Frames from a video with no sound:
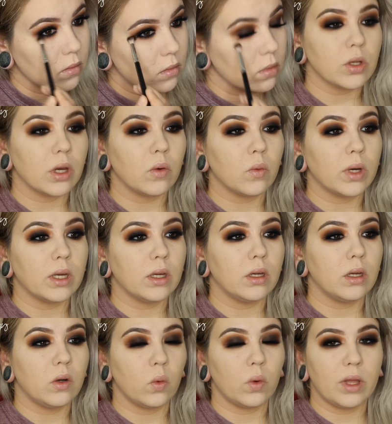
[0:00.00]
So I went
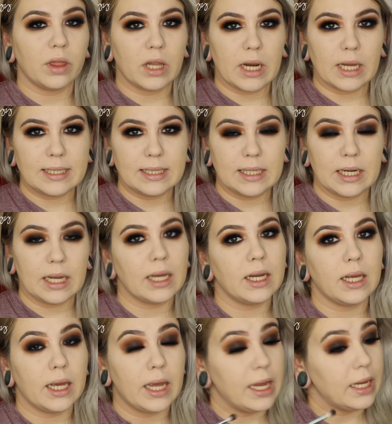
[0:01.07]
in with
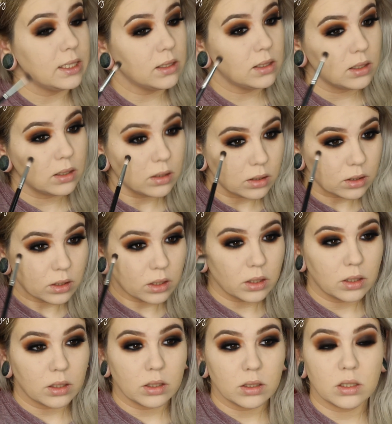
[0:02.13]
1988
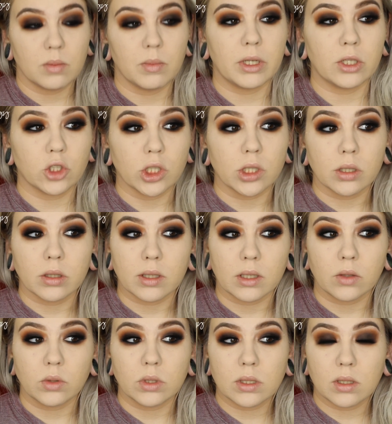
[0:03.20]
to make sure that it
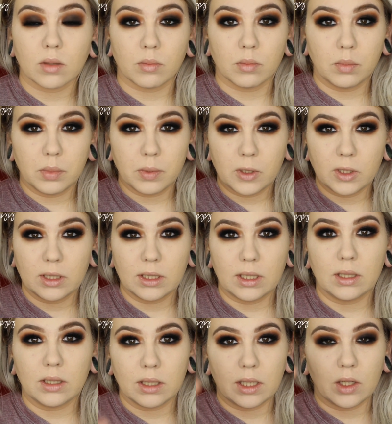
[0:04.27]
was
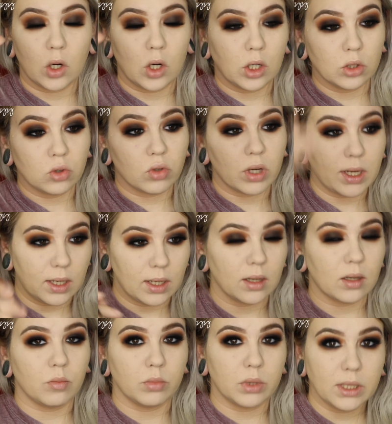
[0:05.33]
completely all gradient
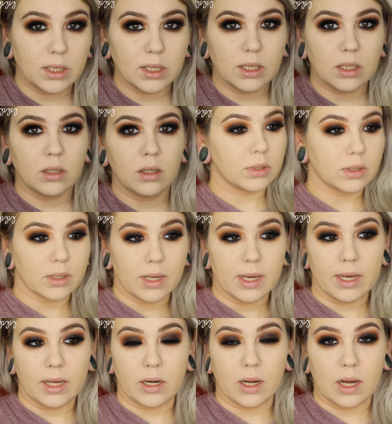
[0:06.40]
and blended,
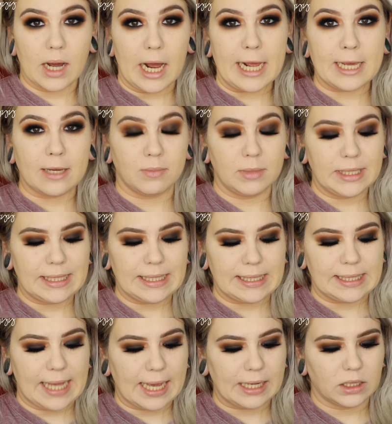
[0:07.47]
and I am
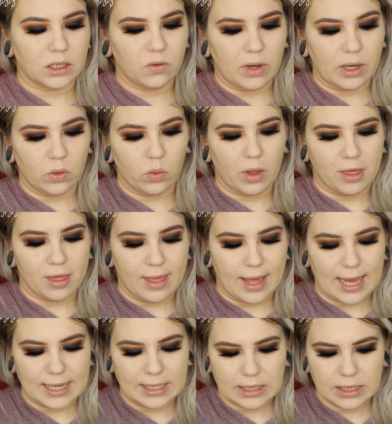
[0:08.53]
satisfied with that.